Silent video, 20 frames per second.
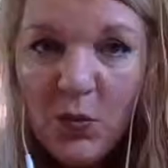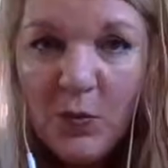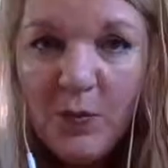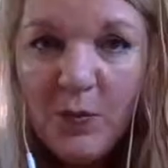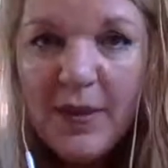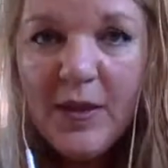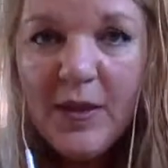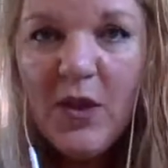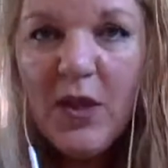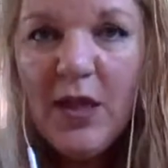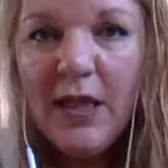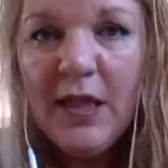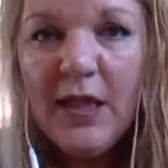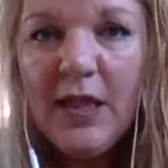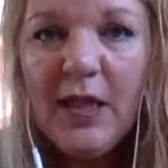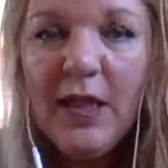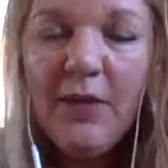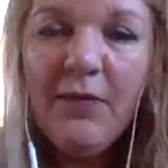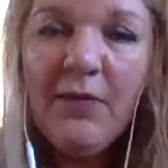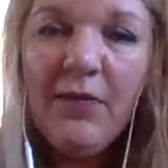
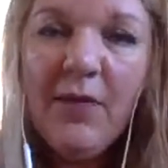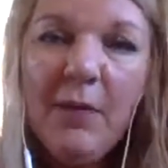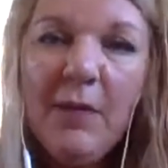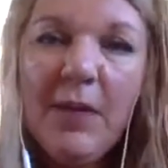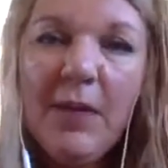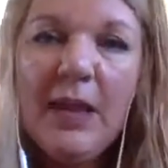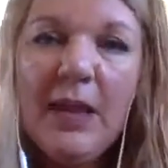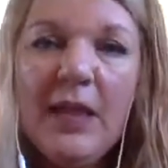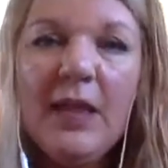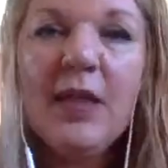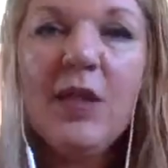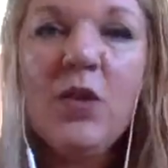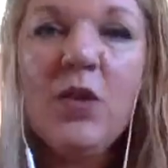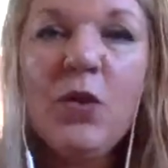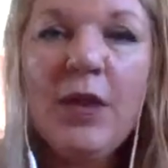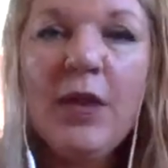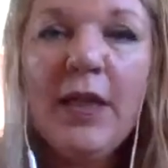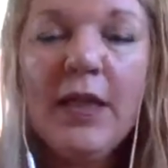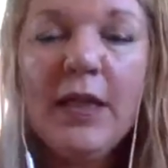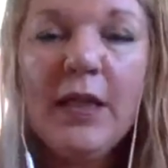Masculinity and Femininity
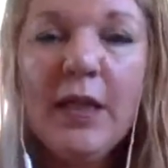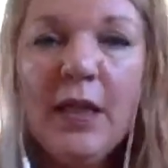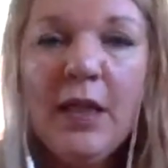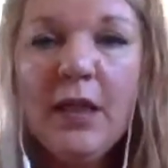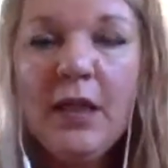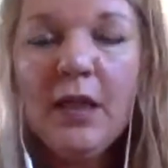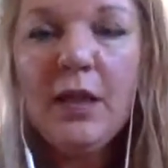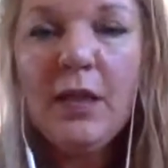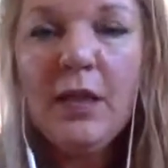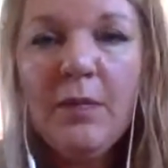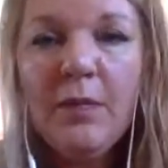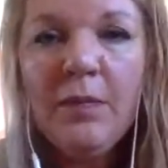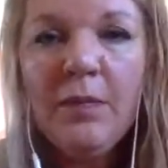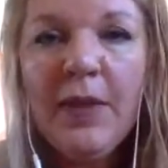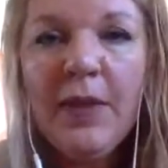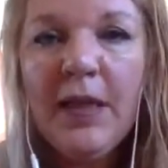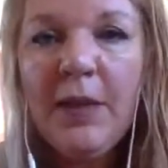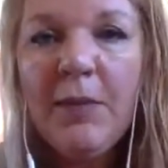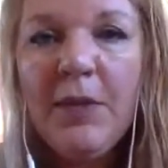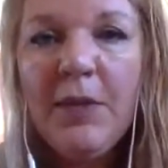United.
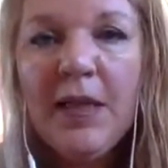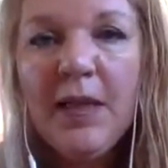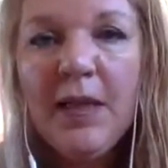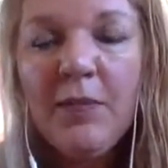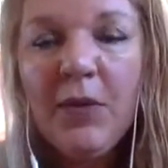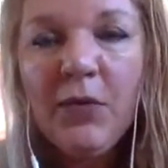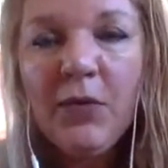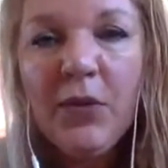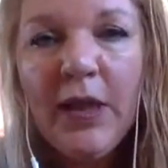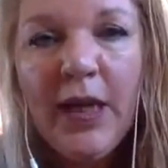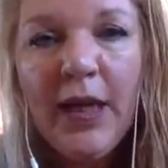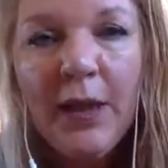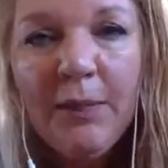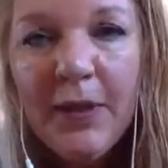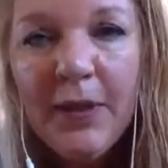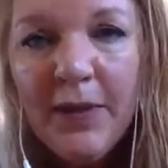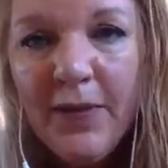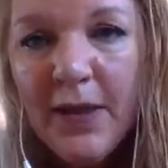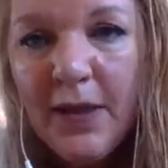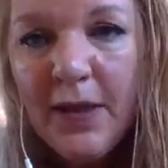My name is Maria
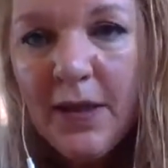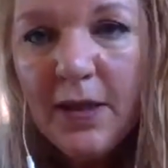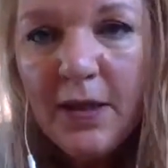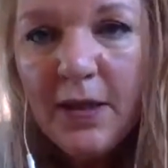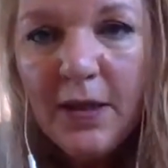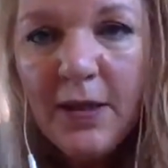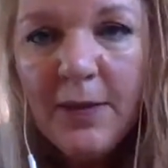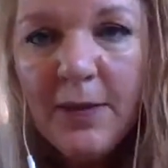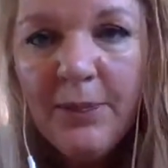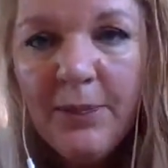Appelqvist.